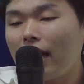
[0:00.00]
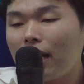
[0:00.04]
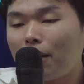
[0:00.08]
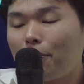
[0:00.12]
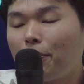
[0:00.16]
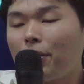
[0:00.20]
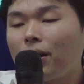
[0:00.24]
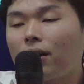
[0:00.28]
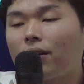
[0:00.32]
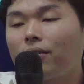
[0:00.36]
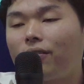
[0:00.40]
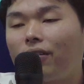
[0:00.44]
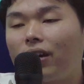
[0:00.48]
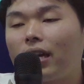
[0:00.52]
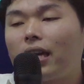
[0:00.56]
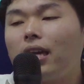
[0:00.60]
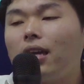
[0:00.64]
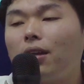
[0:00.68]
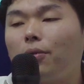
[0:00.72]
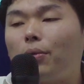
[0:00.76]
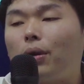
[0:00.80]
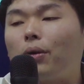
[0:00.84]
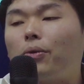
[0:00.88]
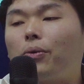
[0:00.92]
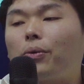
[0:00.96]
at the back of our
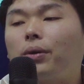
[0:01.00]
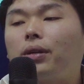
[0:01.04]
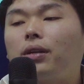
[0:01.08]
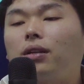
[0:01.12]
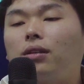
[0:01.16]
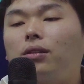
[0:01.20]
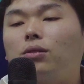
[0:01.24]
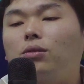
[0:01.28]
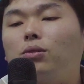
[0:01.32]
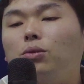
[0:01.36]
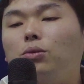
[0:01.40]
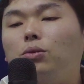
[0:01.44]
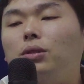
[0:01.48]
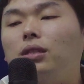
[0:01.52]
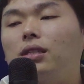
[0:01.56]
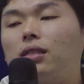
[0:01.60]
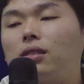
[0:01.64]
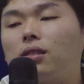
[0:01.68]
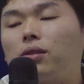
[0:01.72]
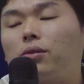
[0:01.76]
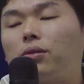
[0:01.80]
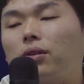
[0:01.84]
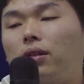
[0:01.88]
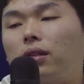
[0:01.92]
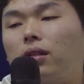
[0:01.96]
head, we wanted to do
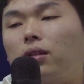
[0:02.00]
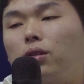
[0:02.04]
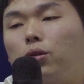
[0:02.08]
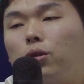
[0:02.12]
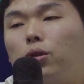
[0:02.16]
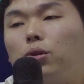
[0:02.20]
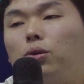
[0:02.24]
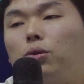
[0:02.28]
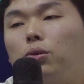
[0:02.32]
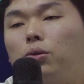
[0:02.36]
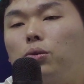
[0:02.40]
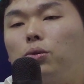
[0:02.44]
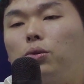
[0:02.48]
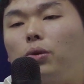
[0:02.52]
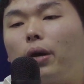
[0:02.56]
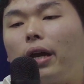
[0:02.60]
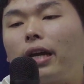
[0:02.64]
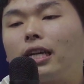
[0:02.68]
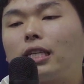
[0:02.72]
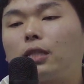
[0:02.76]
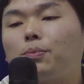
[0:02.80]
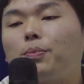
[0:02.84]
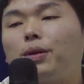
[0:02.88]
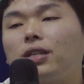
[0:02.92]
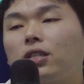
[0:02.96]
this new
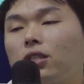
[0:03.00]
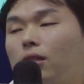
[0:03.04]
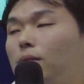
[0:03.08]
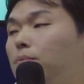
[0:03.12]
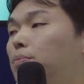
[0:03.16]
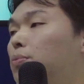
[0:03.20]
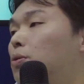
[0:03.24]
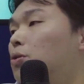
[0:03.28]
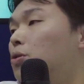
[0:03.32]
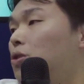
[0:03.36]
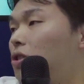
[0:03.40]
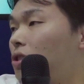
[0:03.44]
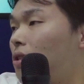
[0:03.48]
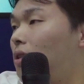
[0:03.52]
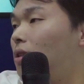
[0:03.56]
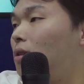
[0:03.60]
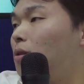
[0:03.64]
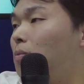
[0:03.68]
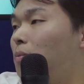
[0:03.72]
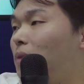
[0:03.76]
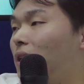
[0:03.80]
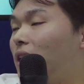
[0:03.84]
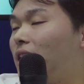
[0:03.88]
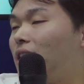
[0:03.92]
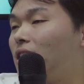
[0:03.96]
expansion push
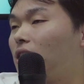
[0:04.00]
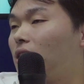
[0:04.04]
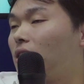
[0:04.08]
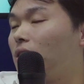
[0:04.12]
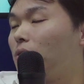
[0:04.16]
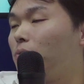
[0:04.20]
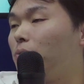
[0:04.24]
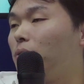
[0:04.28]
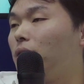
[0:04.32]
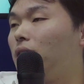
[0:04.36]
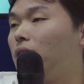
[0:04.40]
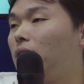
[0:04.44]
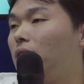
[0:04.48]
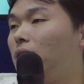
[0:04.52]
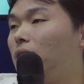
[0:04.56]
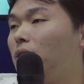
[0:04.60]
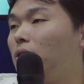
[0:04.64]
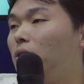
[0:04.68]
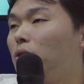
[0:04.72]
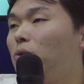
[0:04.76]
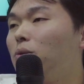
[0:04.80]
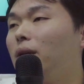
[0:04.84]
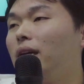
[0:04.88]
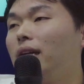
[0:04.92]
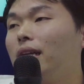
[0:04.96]
in Malaysia, we
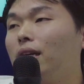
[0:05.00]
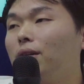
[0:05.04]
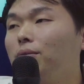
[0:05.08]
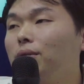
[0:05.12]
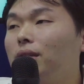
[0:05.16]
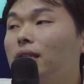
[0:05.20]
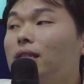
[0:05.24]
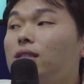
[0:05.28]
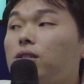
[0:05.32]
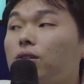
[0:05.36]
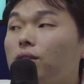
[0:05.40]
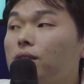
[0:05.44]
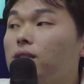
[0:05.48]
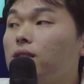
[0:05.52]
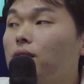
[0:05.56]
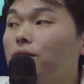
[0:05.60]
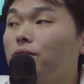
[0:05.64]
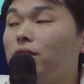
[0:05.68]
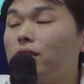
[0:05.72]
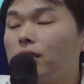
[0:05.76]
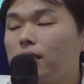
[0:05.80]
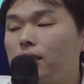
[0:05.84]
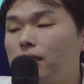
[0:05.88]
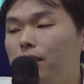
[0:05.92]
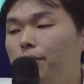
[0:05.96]
knew that there were these
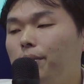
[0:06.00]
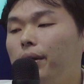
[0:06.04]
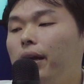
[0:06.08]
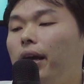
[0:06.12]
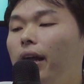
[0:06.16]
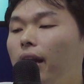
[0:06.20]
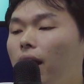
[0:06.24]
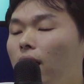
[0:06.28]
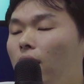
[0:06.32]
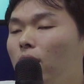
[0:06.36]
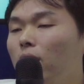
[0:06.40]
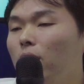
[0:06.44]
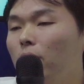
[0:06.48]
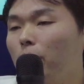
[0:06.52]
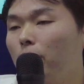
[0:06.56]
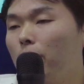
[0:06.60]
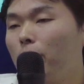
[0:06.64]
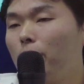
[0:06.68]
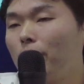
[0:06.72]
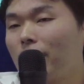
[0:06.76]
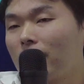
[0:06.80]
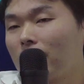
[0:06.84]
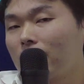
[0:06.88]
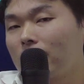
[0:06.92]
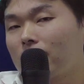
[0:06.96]
considerations that we had. Right.
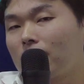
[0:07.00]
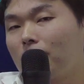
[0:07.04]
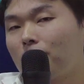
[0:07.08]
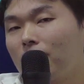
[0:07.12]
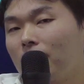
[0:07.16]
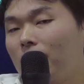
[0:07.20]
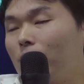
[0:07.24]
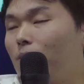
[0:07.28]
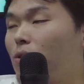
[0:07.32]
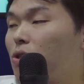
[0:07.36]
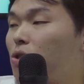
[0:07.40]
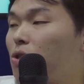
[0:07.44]
We wanted something that